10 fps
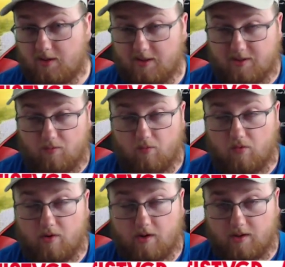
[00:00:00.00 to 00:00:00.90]
That's a
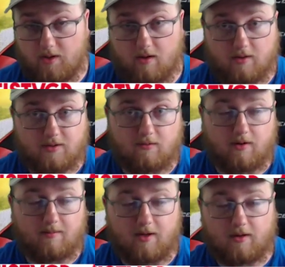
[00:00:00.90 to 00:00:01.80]
really long story I'm
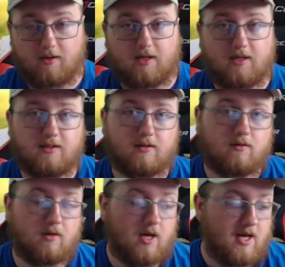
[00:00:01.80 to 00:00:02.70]
not going to get into
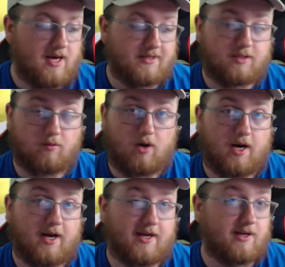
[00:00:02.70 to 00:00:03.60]
as to
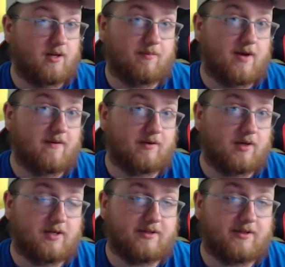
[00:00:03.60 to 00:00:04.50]
why I ended up having to
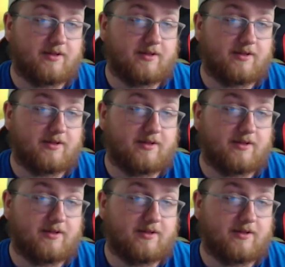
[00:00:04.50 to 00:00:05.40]
cut that short and
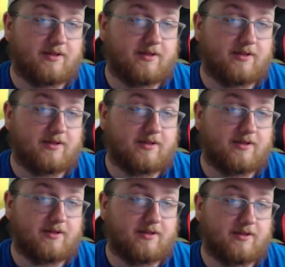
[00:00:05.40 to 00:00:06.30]
do that.
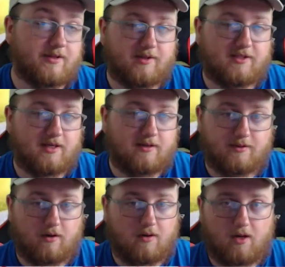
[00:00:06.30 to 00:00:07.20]
That being said, it was
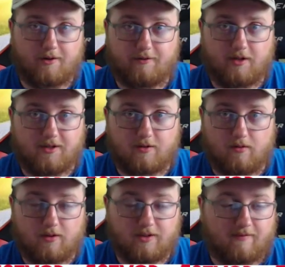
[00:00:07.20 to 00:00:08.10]
all college-ready
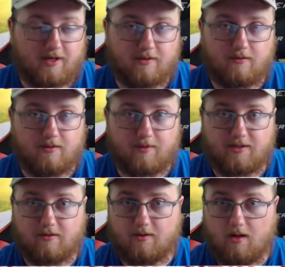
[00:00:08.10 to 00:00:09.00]
scores. I've got 2
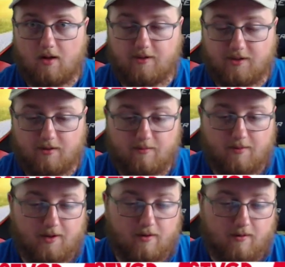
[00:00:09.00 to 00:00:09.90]
semesters of college under my
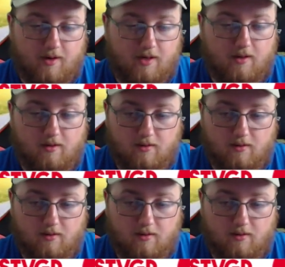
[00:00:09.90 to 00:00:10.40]
belt already.